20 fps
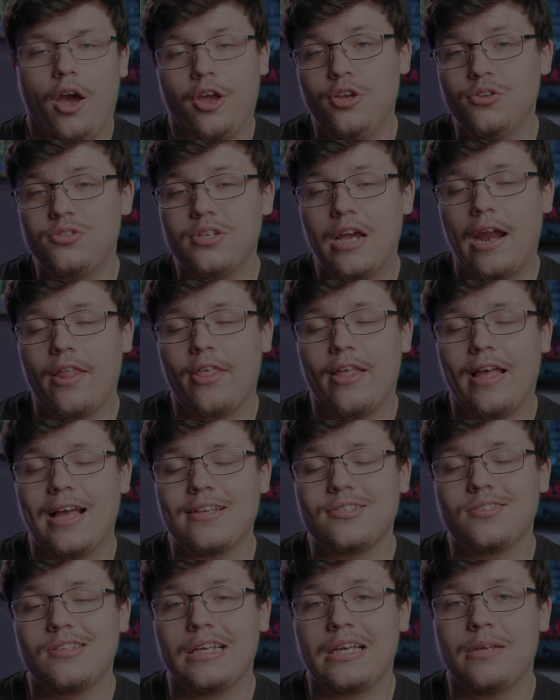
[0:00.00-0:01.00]
Are you tired of the
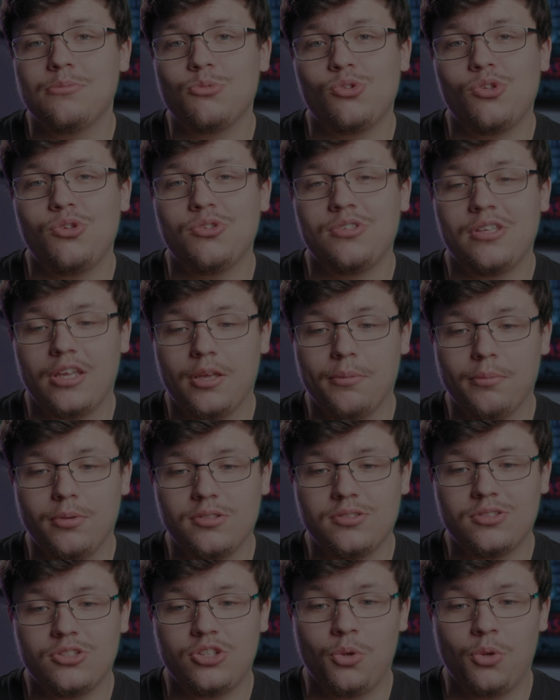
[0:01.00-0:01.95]
hassle that comes with using gimbals?